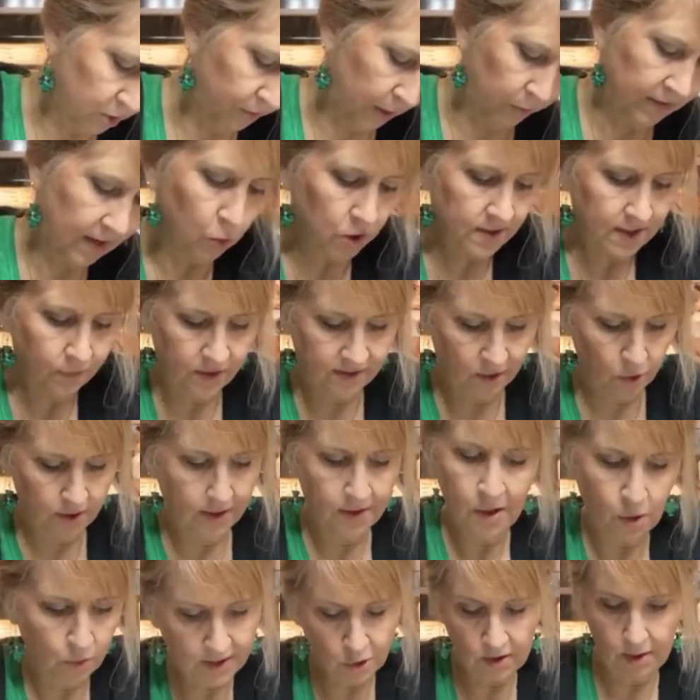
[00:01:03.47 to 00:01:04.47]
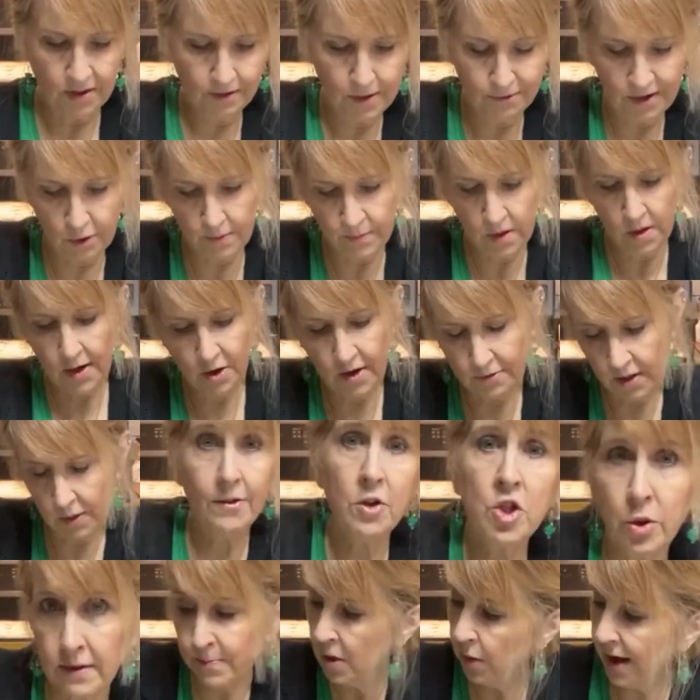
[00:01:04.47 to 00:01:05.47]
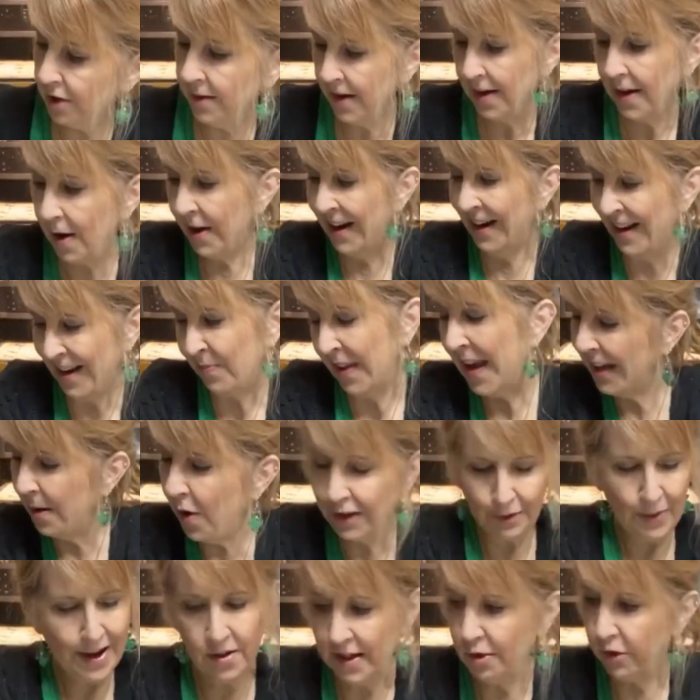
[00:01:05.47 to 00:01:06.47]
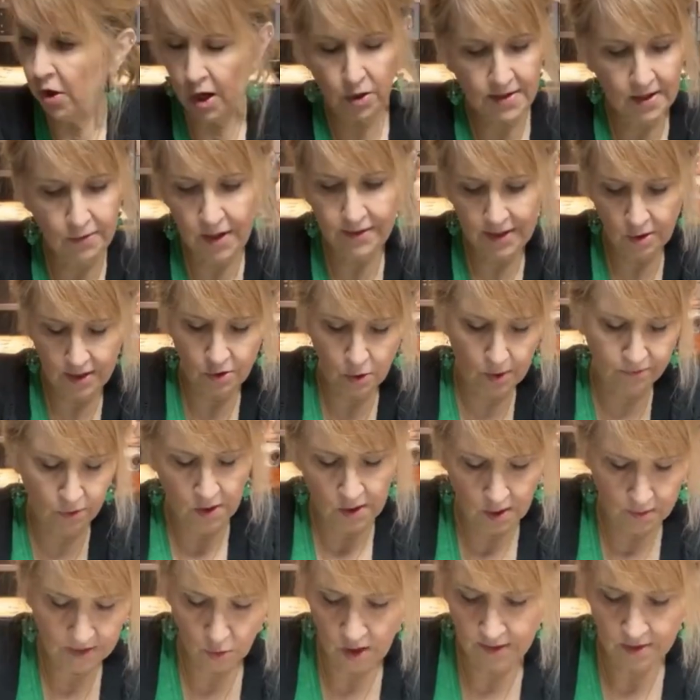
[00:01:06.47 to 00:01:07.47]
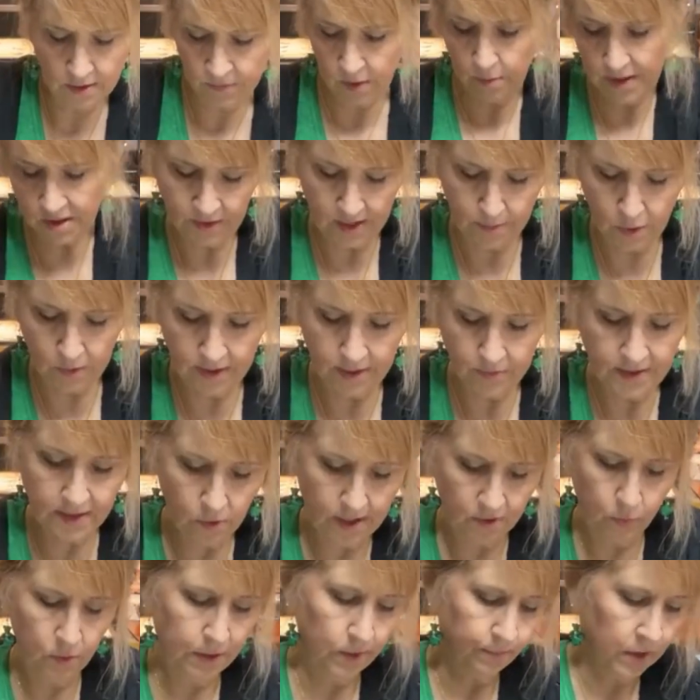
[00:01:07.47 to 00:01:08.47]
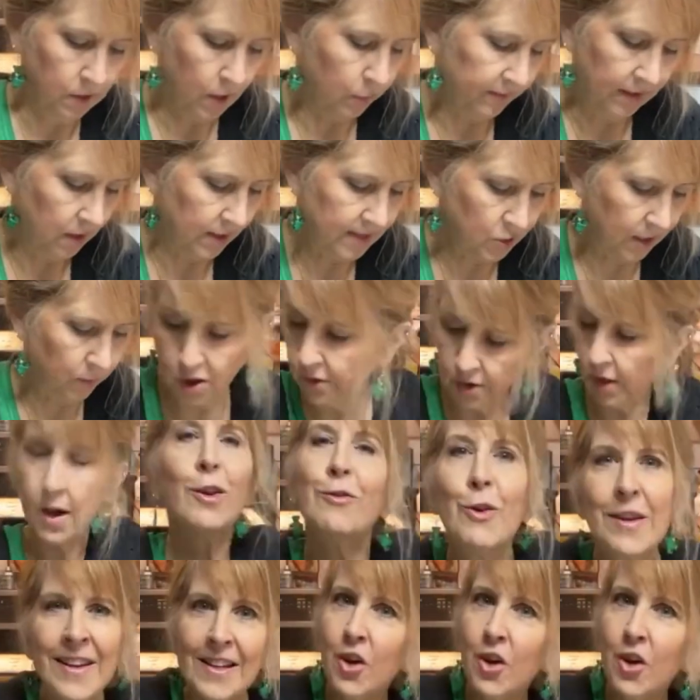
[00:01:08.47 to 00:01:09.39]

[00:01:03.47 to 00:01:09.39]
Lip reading: smoothing that printable on. It's just a piece of paper printed straight off of the